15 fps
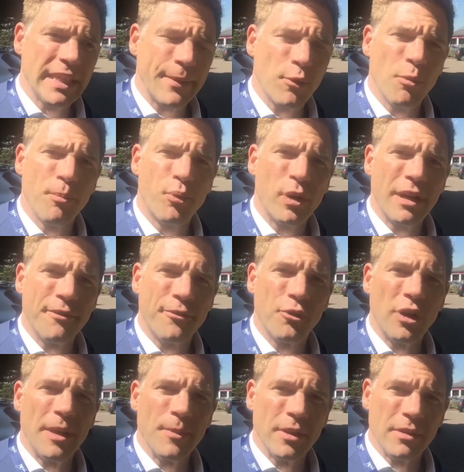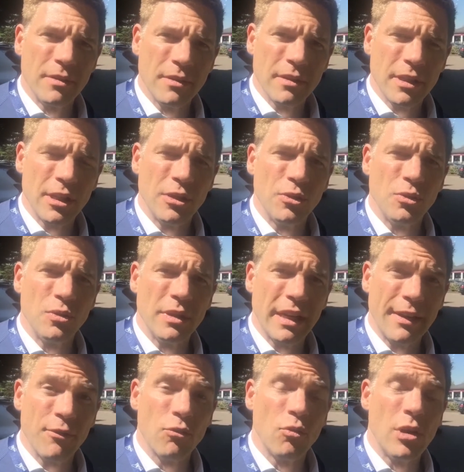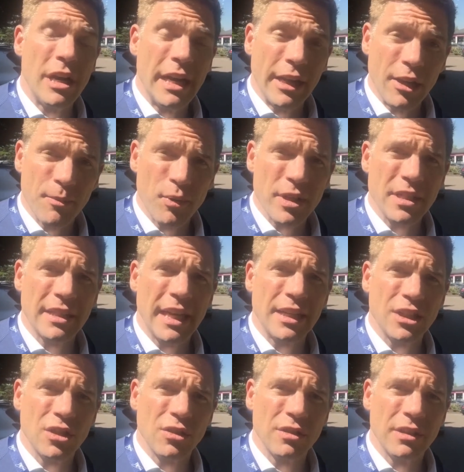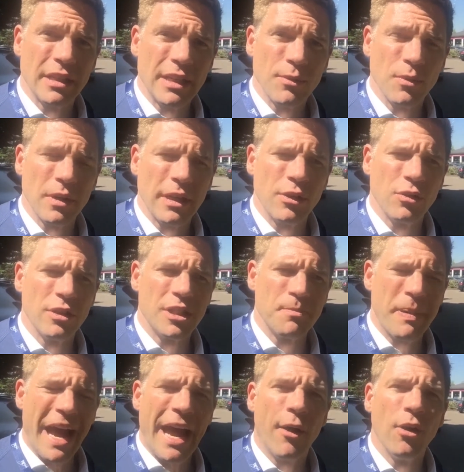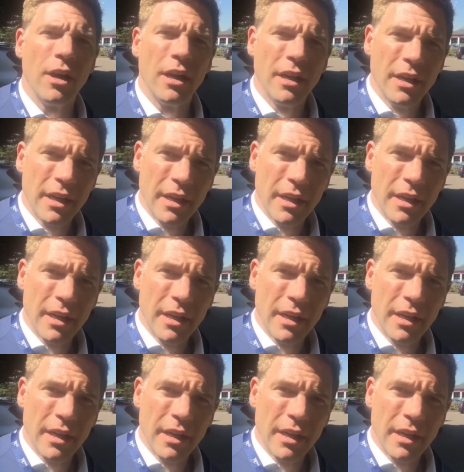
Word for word: I call Brett Freeman, who gave a really good presentation on what he called his power.